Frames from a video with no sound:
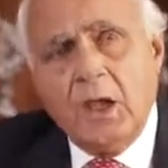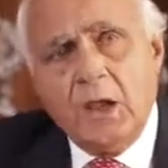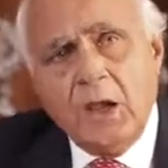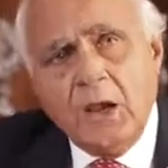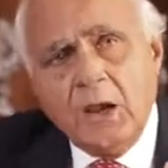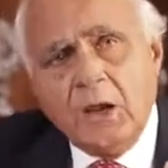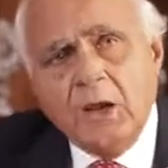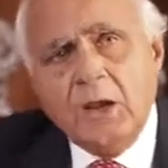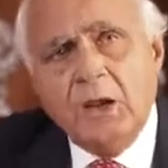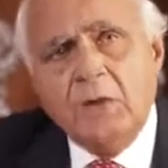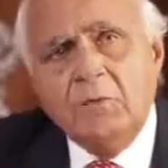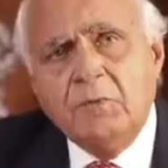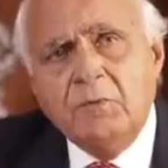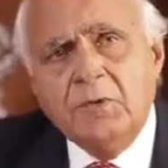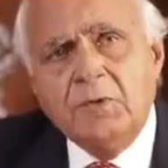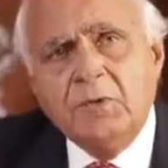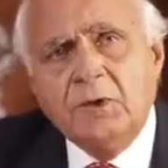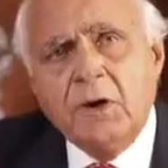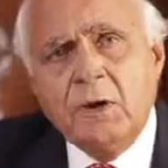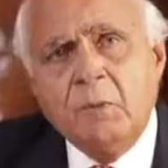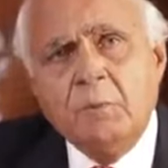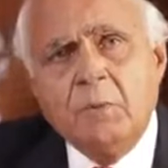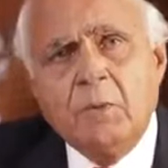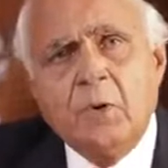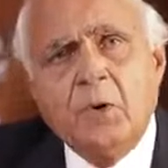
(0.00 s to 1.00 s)

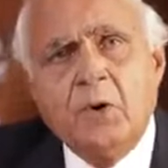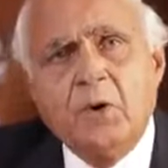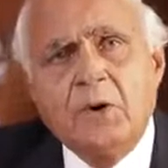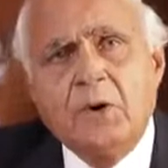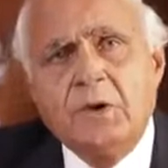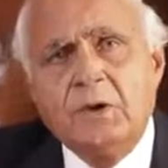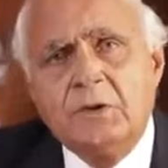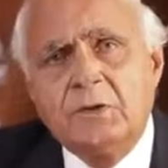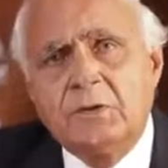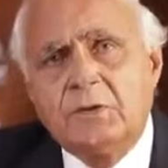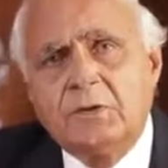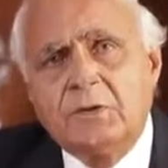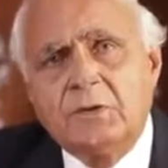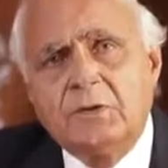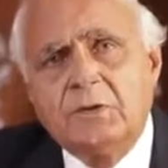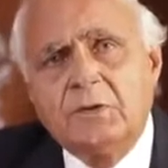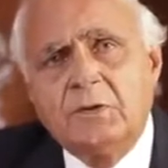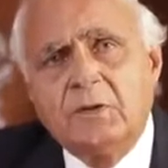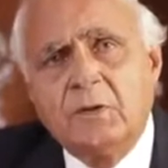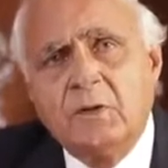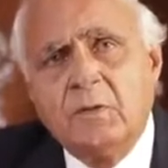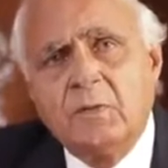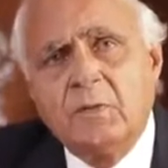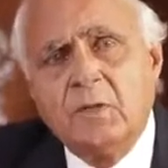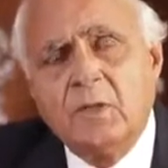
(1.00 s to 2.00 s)
Individual employees
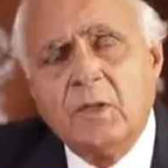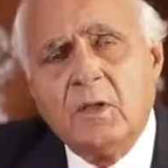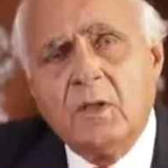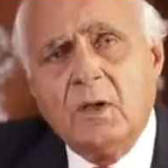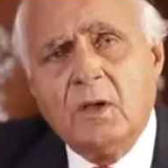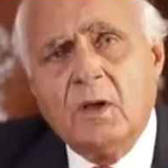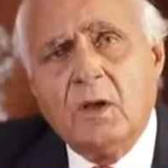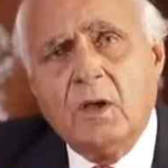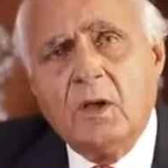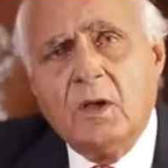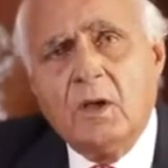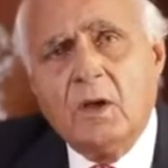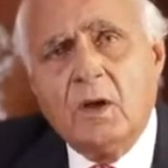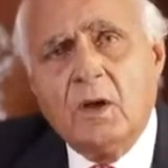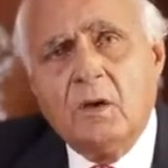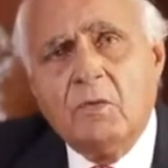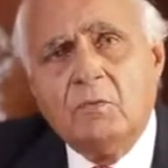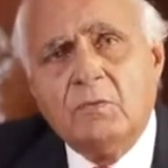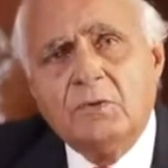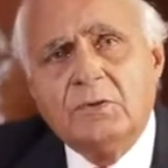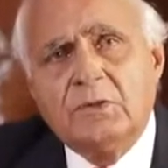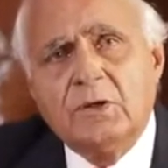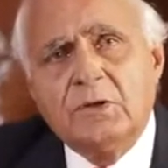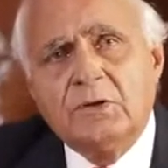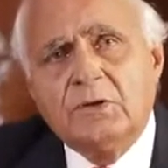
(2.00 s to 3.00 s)

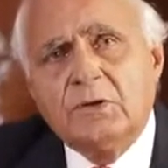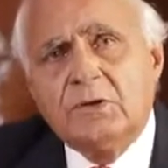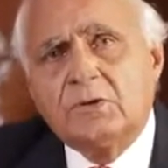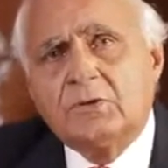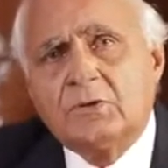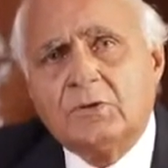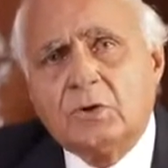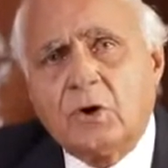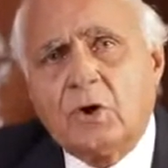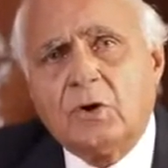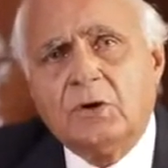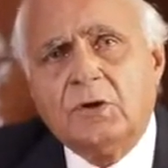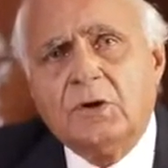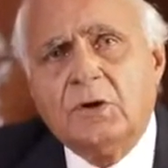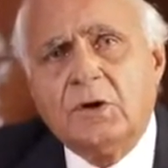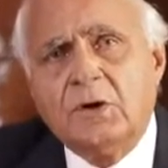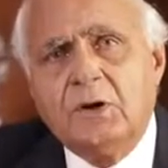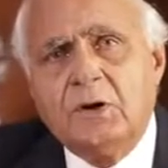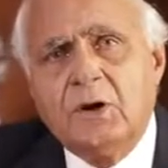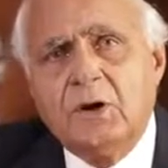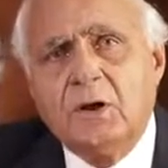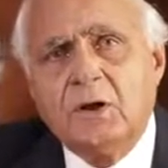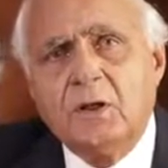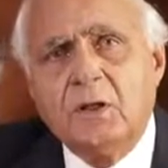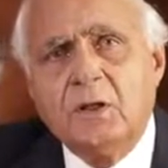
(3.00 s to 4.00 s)
with a
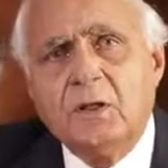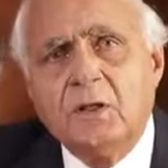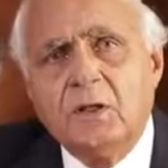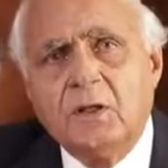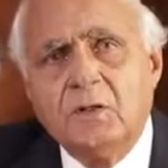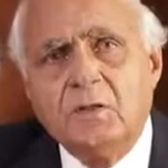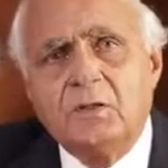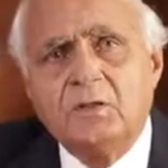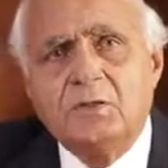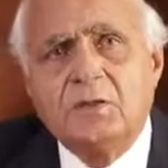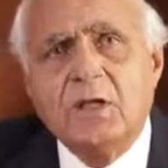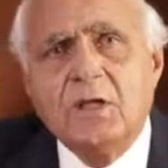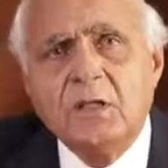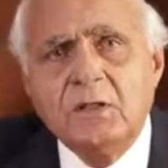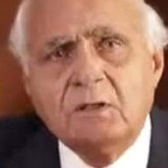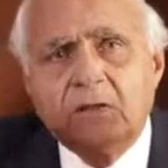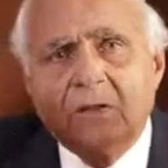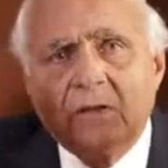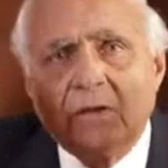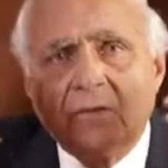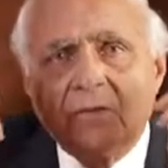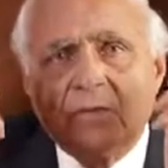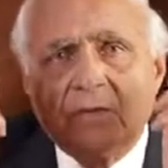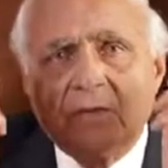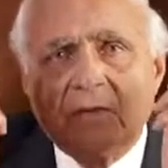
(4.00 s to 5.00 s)
distorted
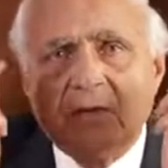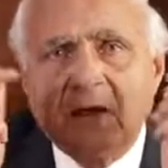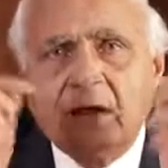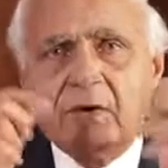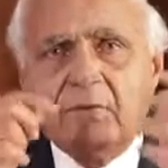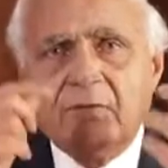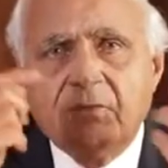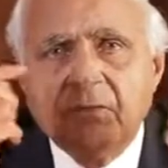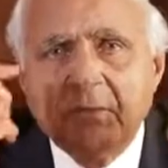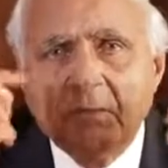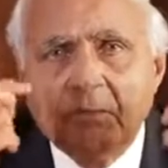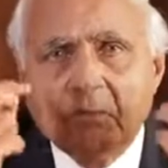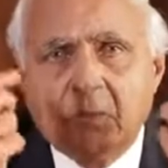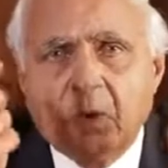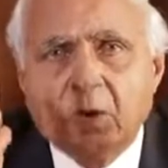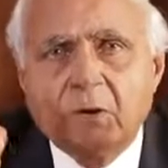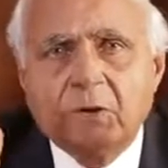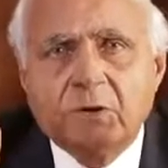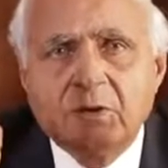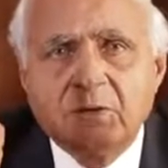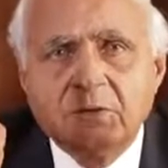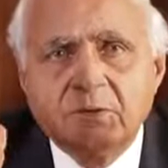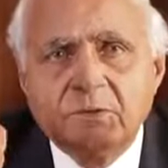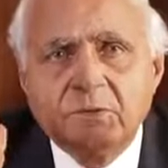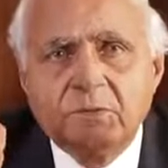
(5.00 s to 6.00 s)
sense of
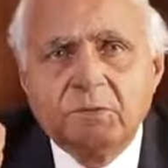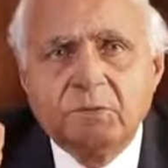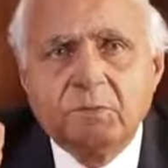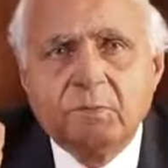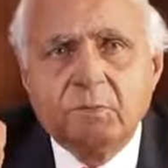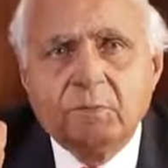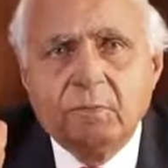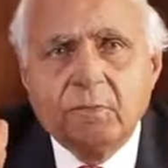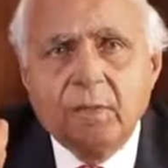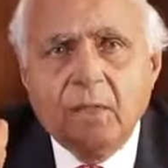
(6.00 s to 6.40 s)
self-importance